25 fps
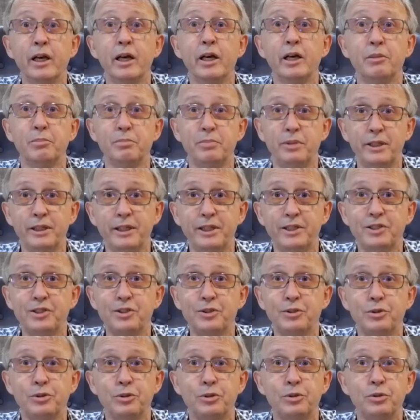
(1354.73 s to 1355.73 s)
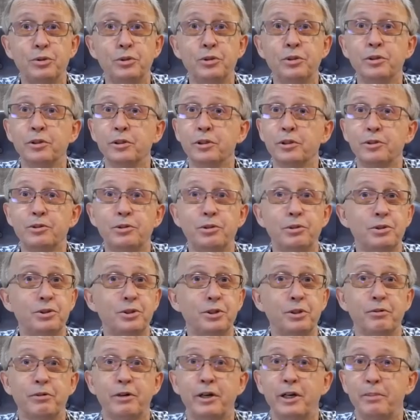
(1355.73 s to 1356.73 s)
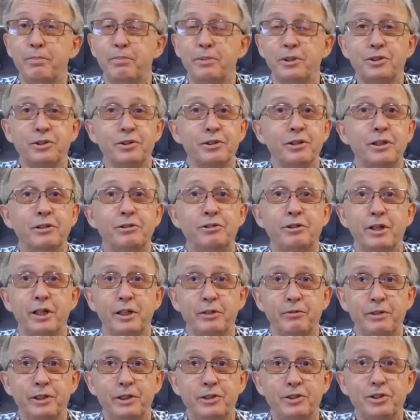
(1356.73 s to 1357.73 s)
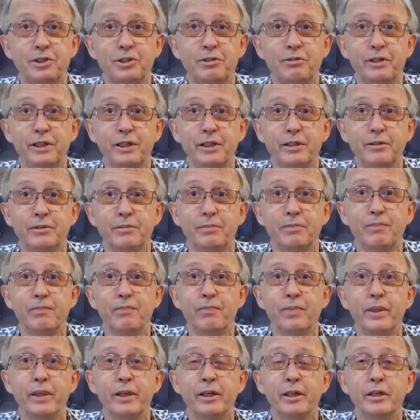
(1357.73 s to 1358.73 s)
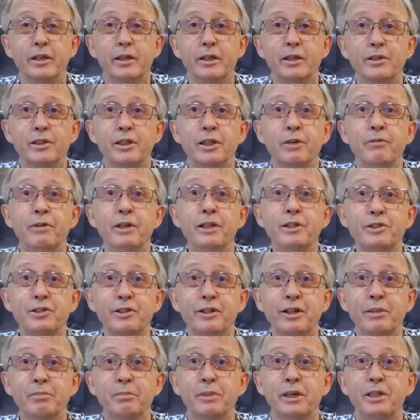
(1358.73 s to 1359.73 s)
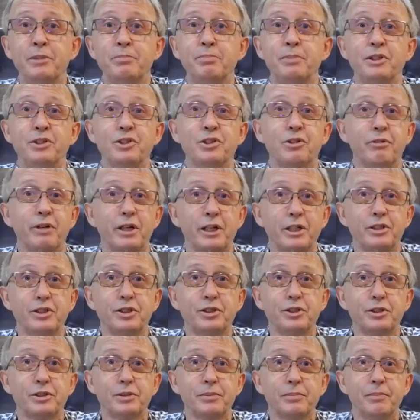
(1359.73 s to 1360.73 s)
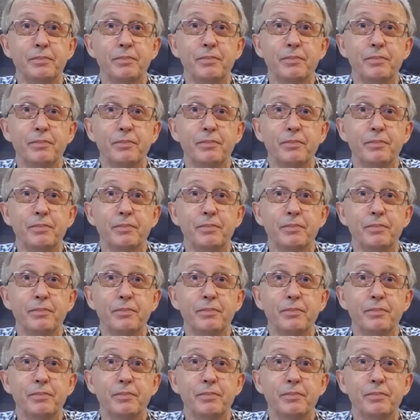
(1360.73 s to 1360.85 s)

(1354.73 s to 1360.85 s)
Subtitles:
And please do not use the wipers on a dry windscreen. The windscreen might be scratched.